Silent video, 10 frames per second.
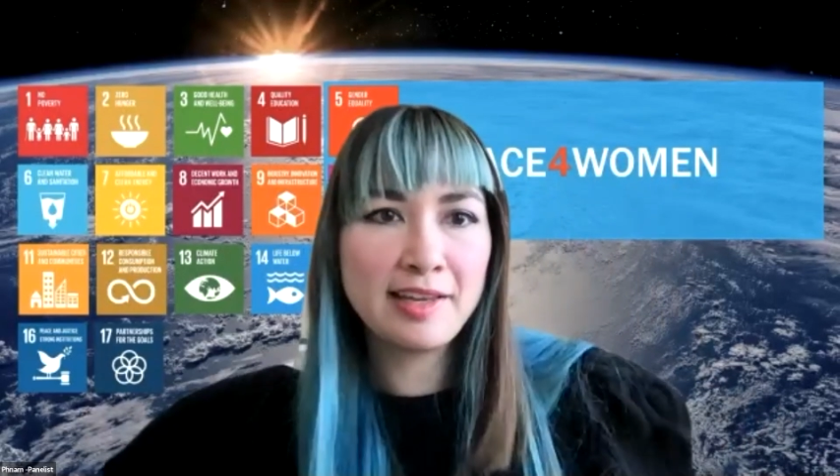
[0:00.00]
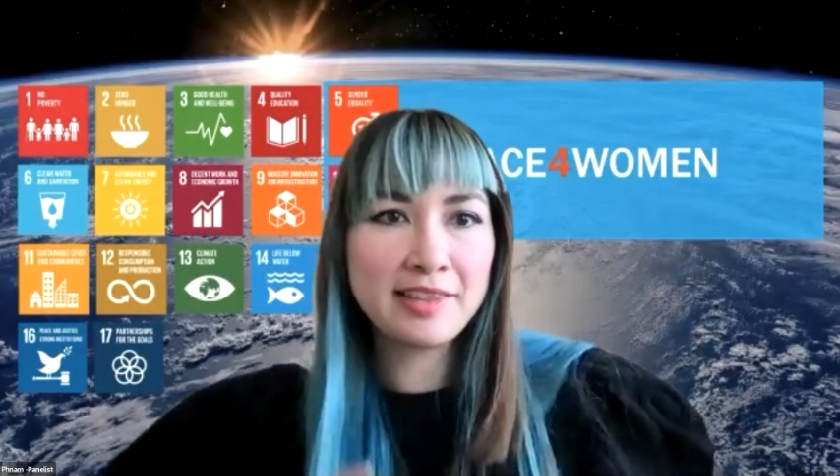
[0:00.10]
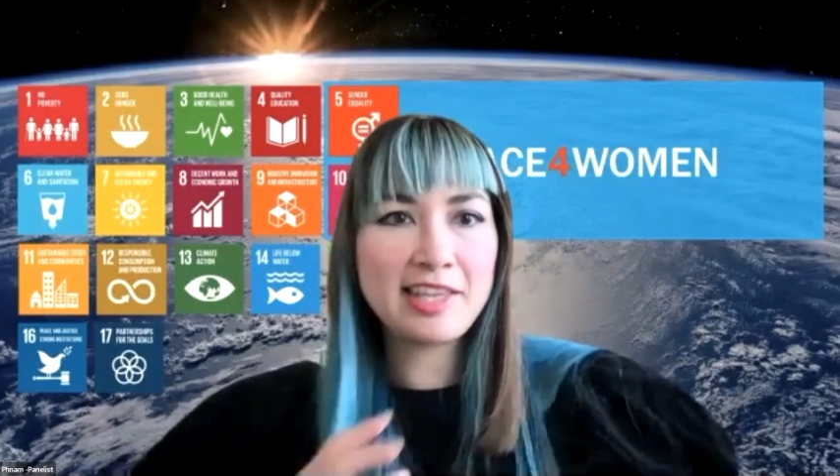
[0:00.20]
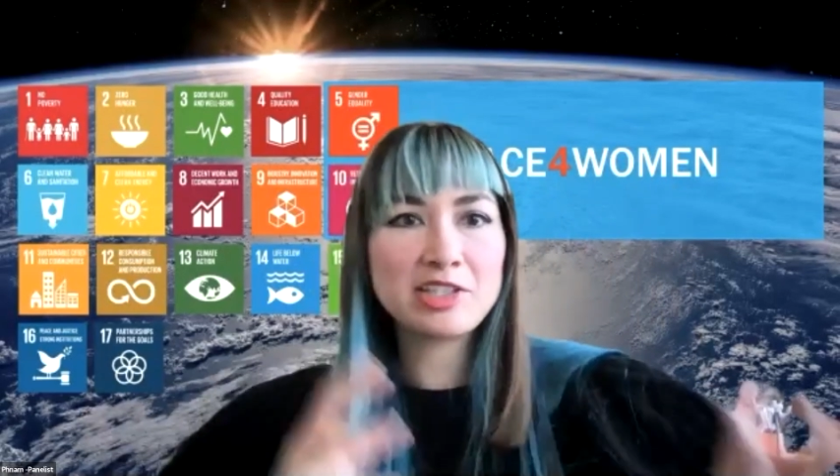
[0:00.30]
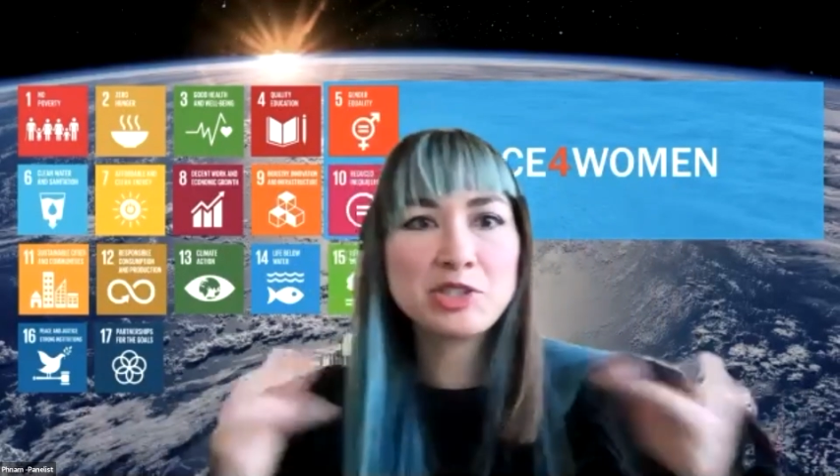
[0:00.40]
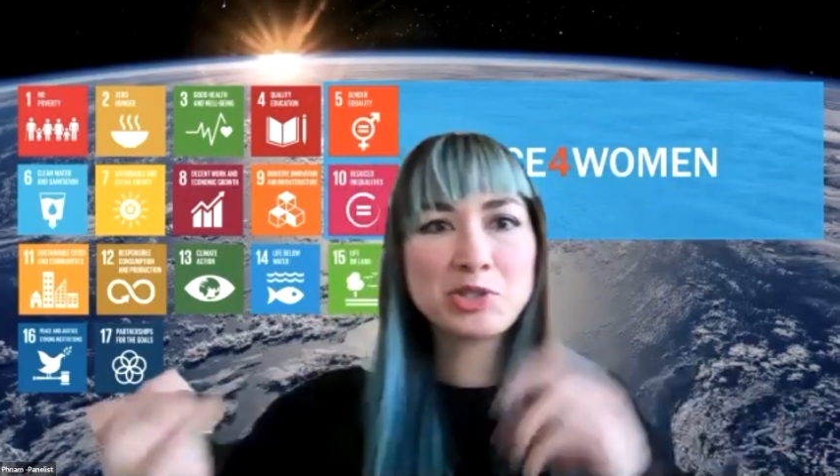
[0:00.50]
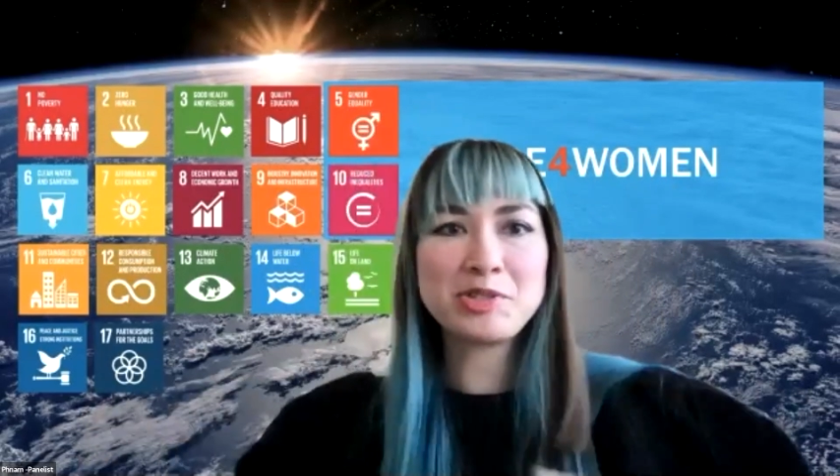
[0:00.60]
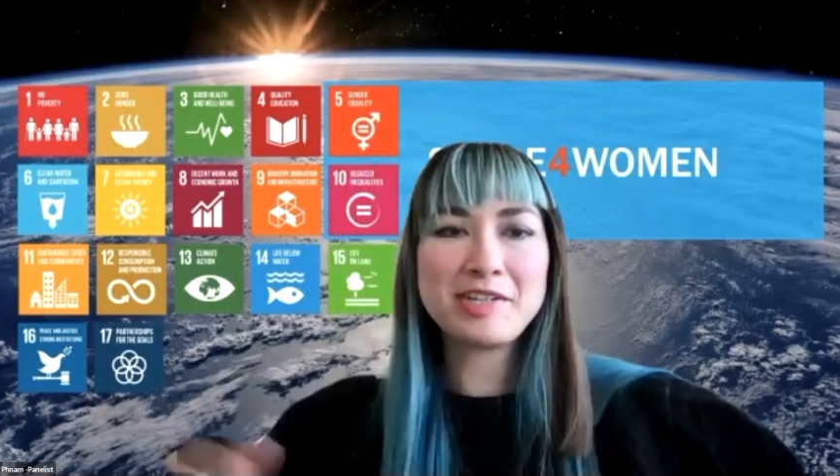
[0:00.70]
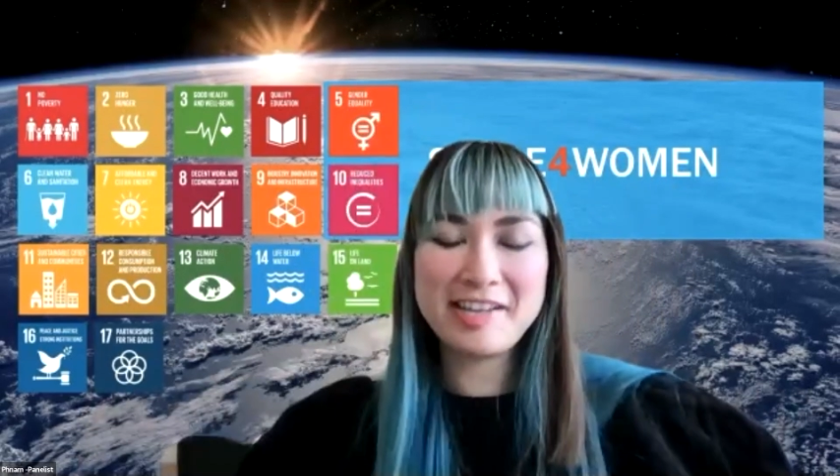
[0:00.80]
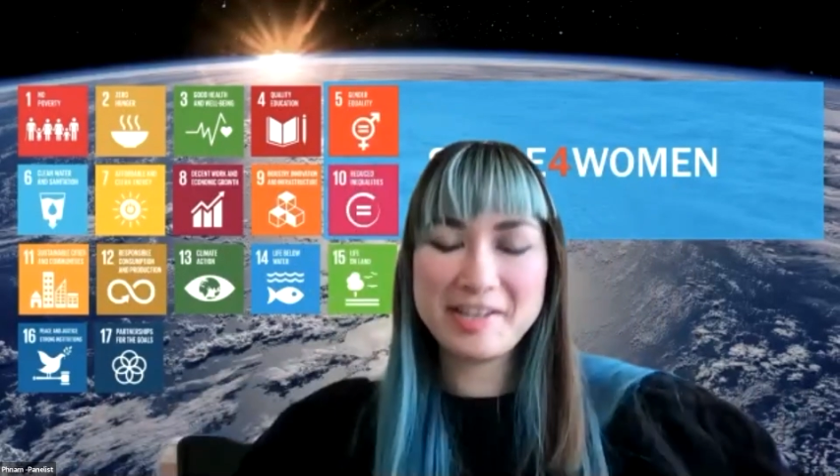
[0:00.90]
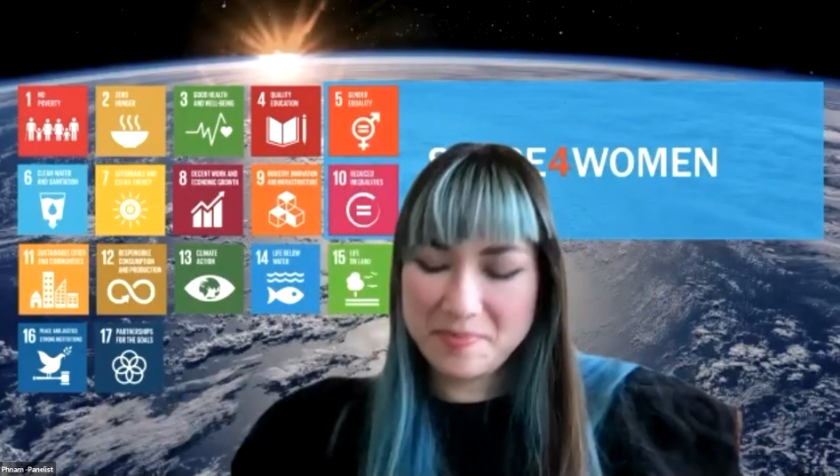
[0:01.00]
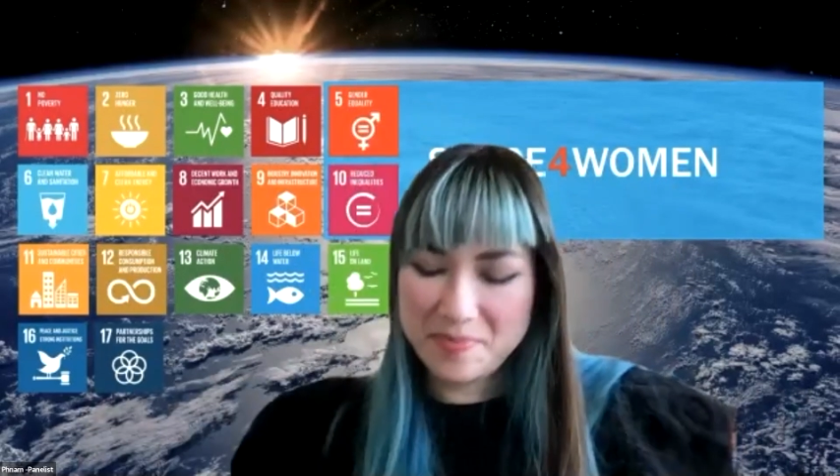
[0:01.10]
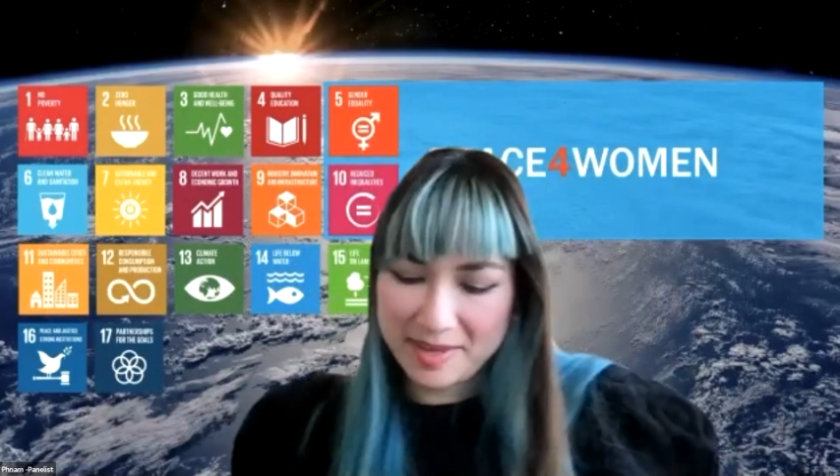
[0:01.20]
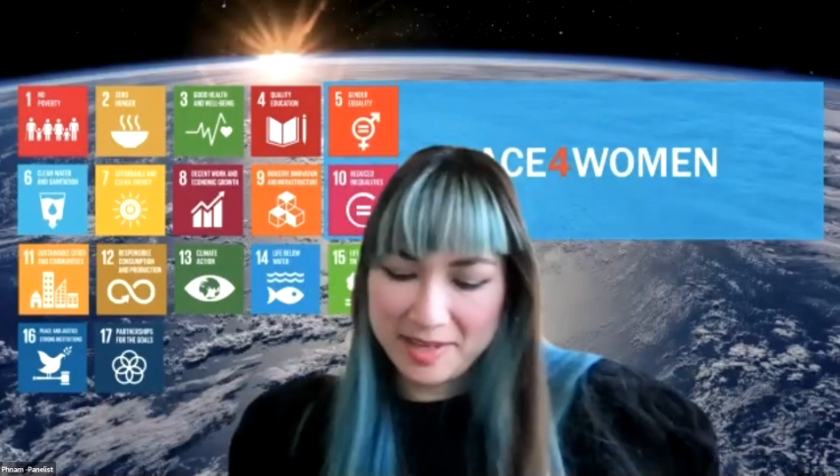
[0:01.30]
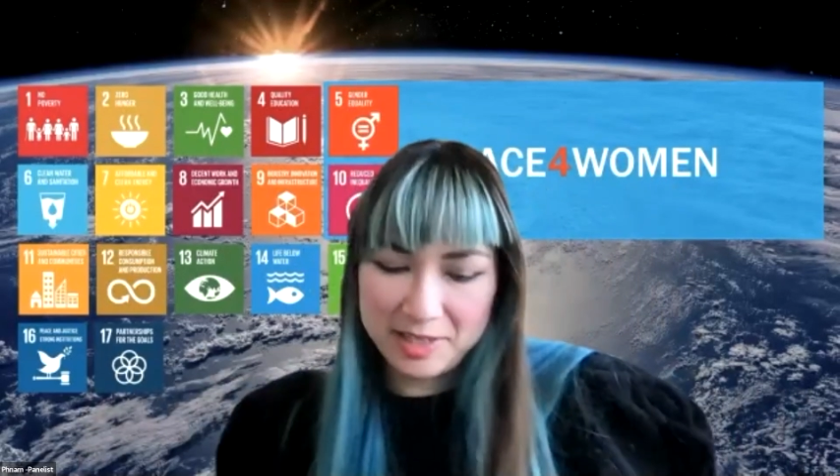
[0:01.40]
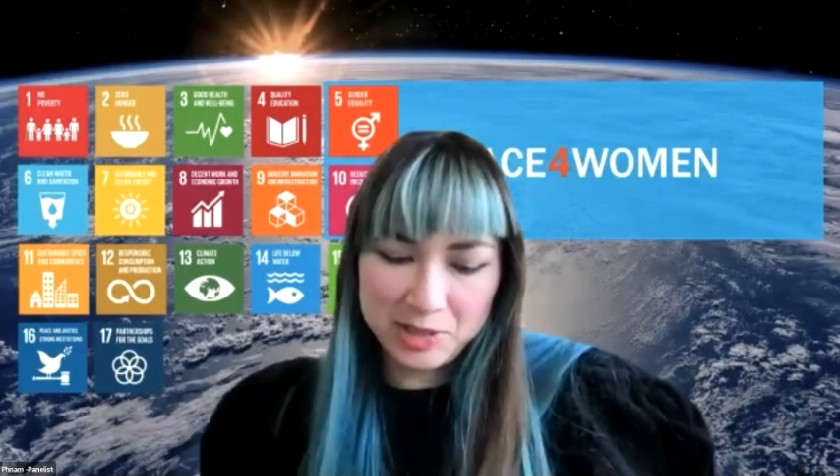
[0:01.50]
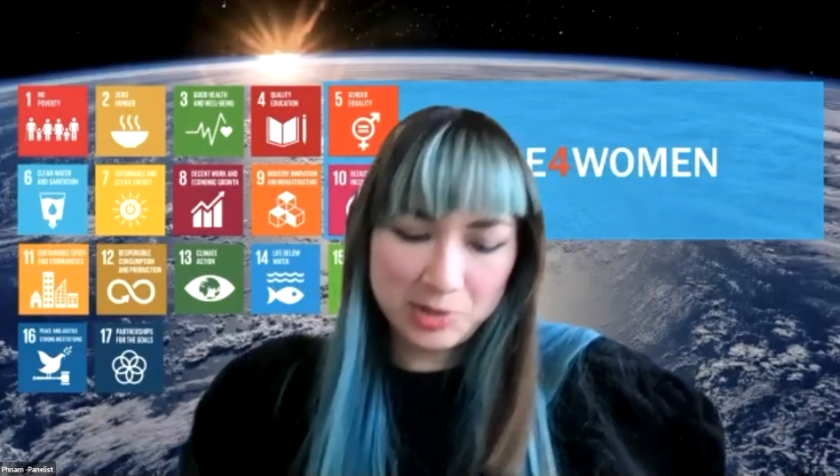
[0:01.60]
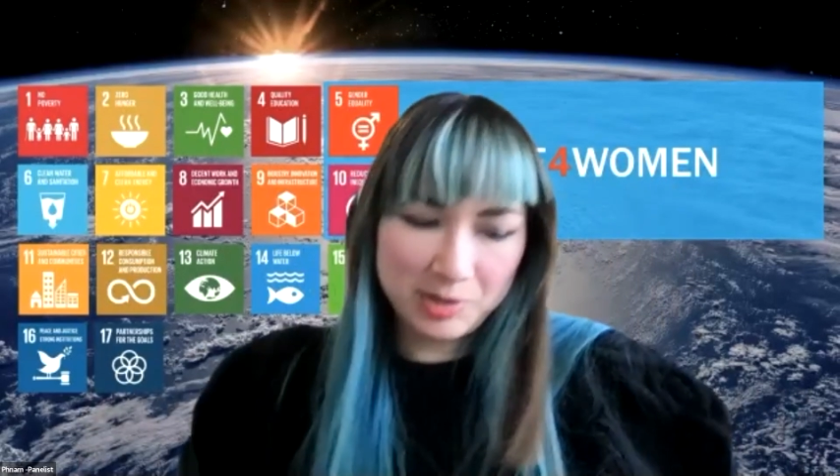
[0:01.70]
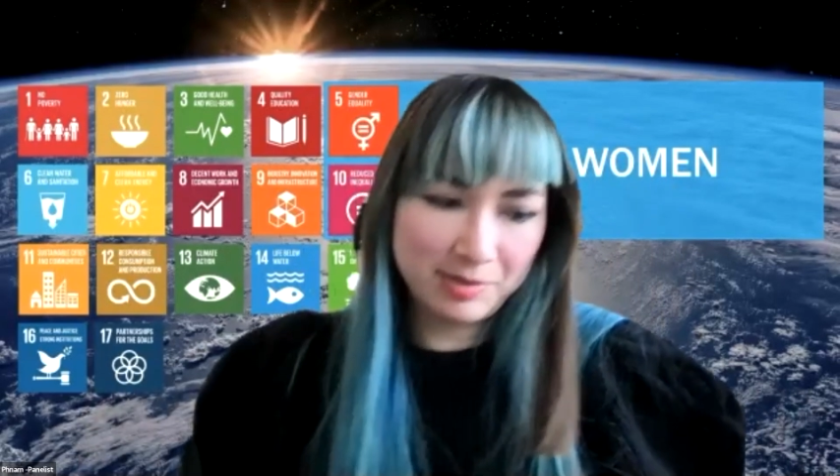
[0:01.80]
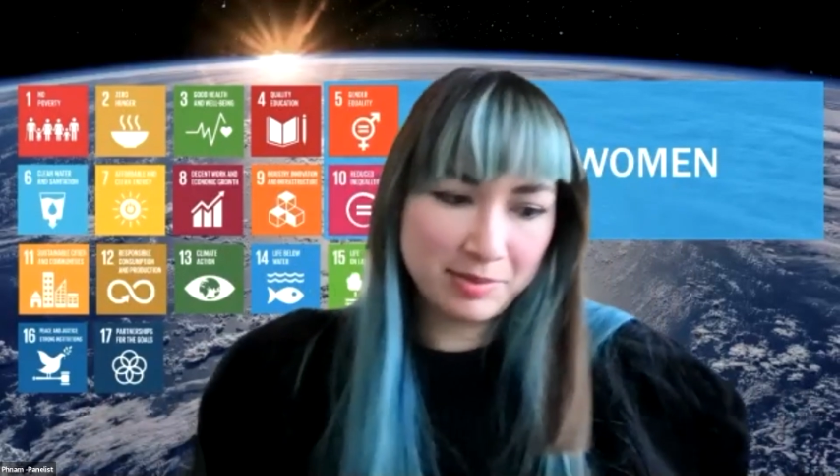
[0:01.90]
there are
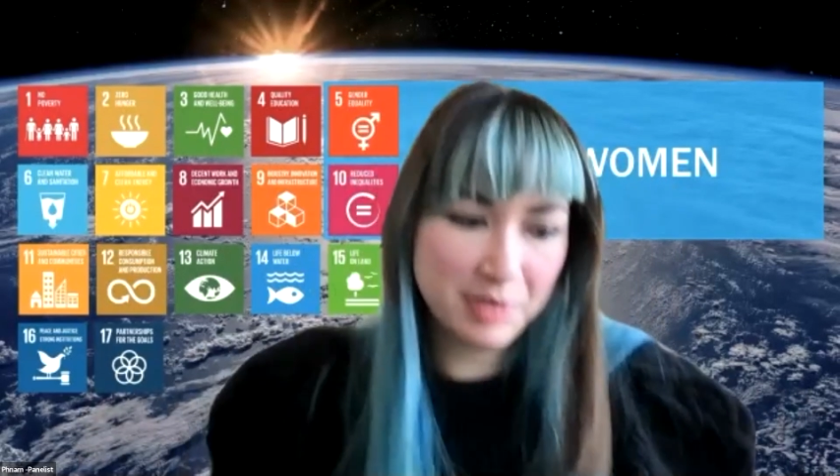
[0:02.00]
certain